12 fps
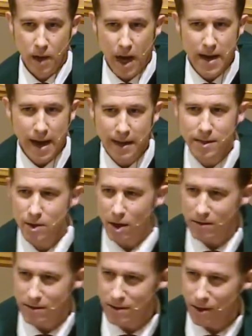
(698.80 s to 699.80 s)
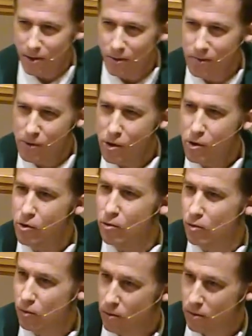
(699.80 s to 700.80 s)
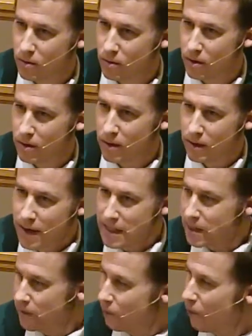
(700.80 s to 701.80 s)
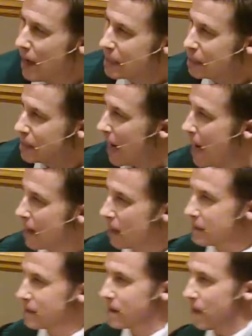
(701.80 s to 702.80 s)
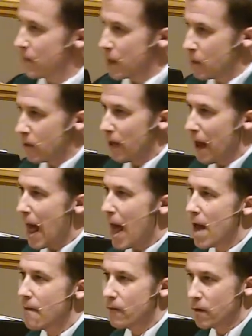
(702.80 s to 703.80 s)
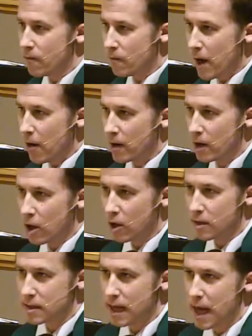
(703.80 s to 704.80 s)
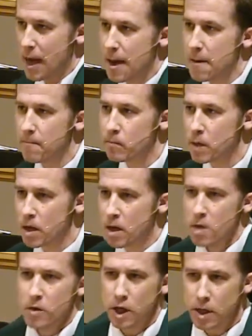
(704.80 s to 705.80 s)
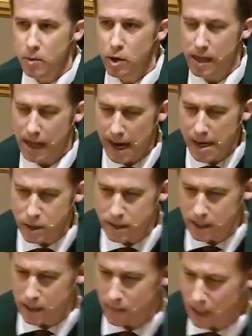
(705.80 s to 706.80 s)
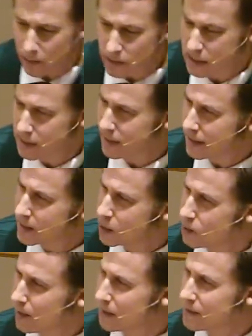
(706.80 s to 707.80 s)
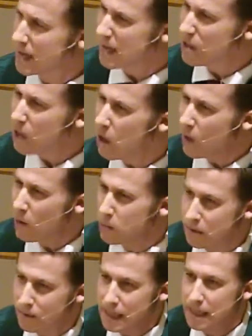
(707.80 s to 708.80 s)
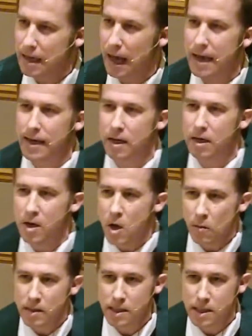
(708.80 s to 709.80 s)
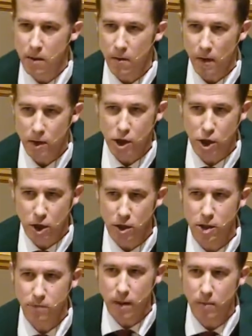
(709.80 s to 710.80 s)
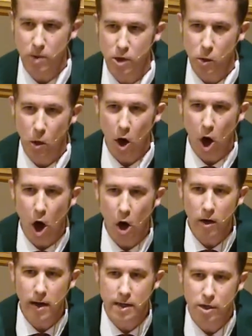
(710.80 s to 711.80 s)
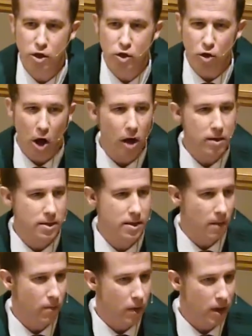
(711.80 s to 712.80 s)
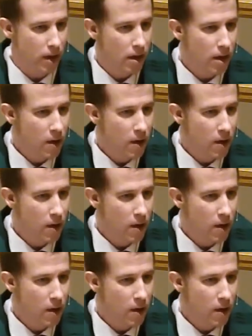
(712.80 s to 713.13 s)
And yet it's also new. It's a fresh take on something we've had for a very long time. The communications committee was intentional about saying, you know what, we really like it when some of our church members who are artists draw something